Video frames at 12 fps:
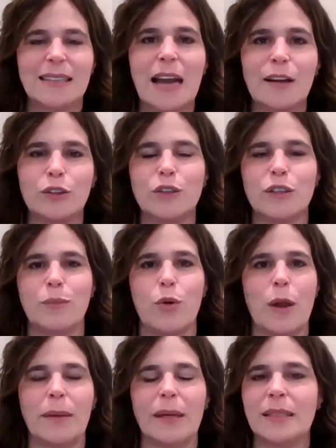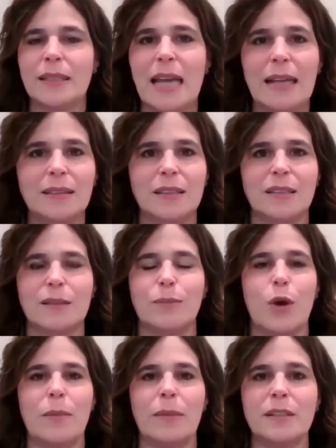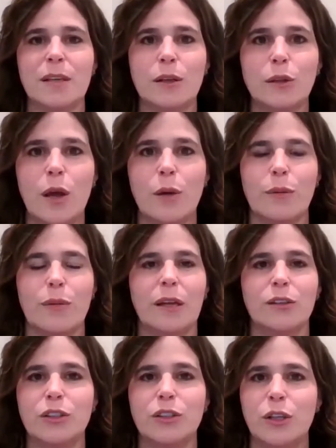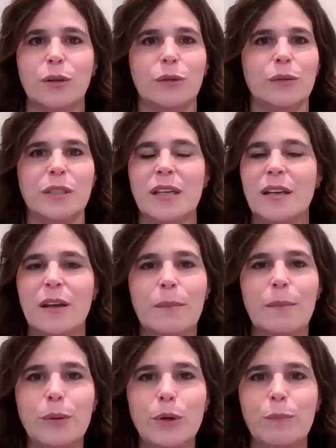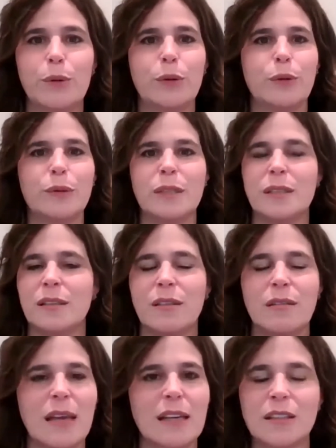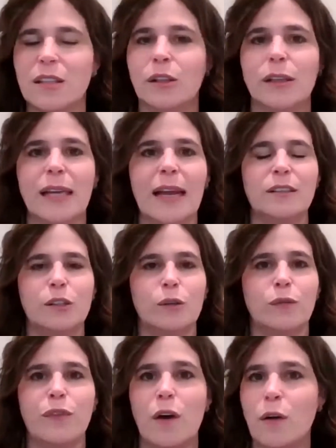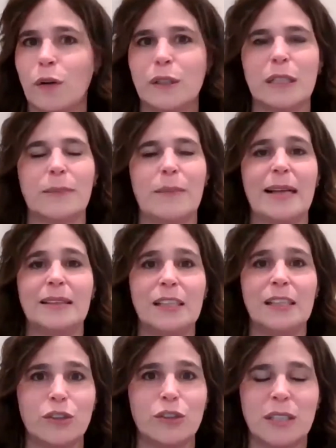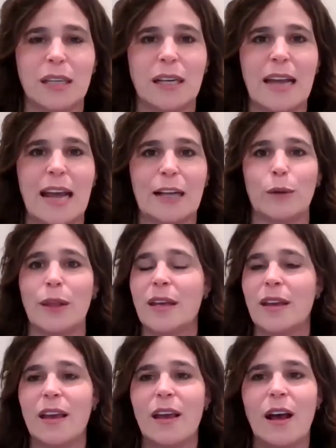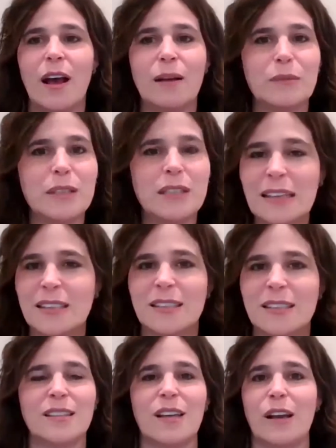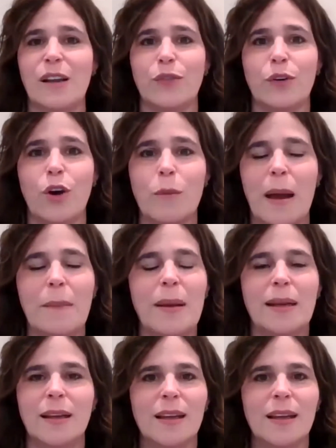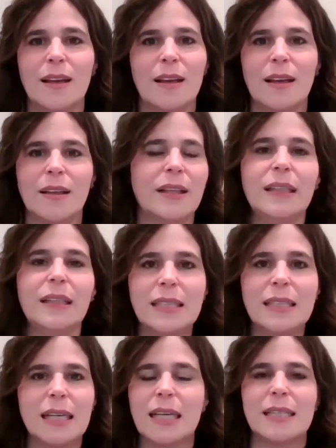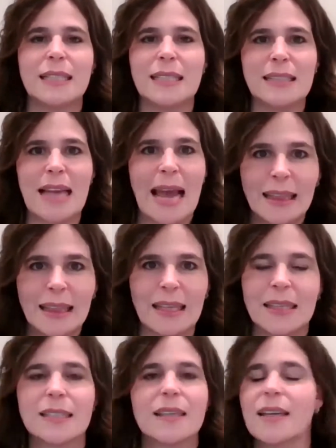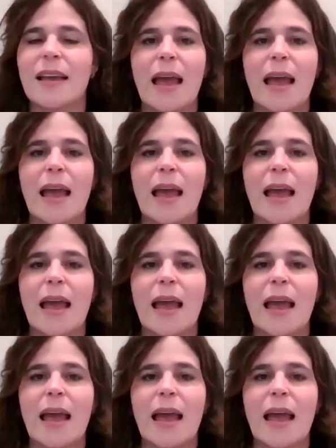Doctor's appointments, dentist appointments, clothing, shoes, boo-boos, things to look into, phone calls to make, teachers to connect with, tests to study for home. I mean, the list is endless.